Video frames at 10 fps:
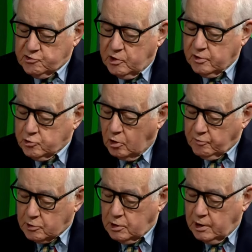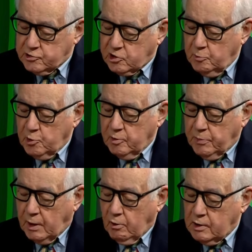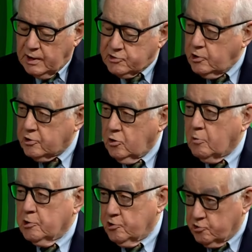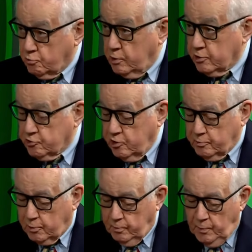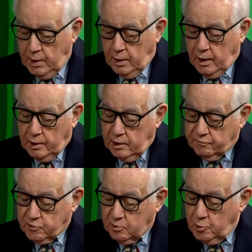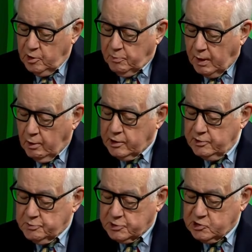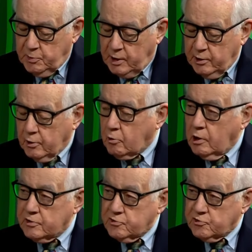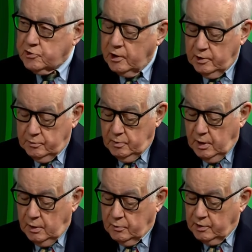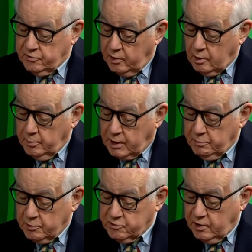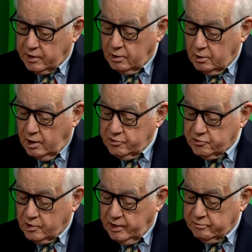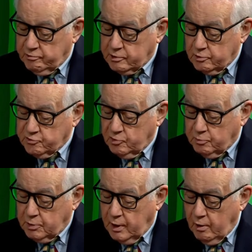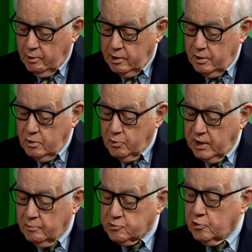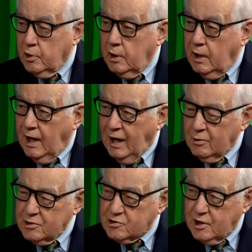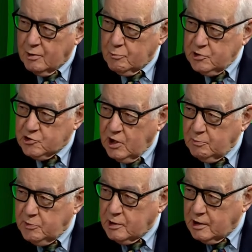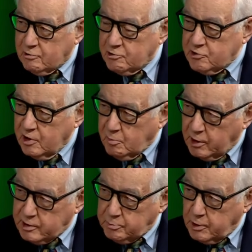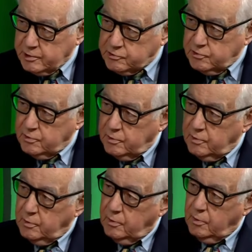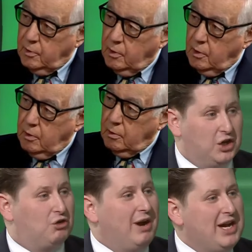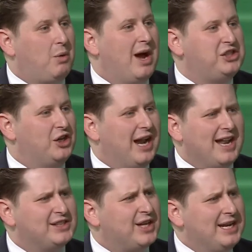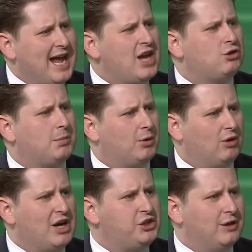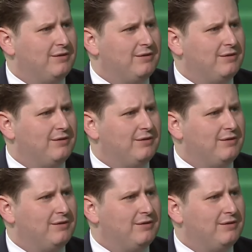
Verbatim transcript: city of Dover launched community power last October. Just as one example, and if community power keeps expanding across the state. They say it'll become the second largest electrical supplier in New Hampshire. How does that reshape the electricity marketplace? Uh, yeah, great question, and it's a natural progression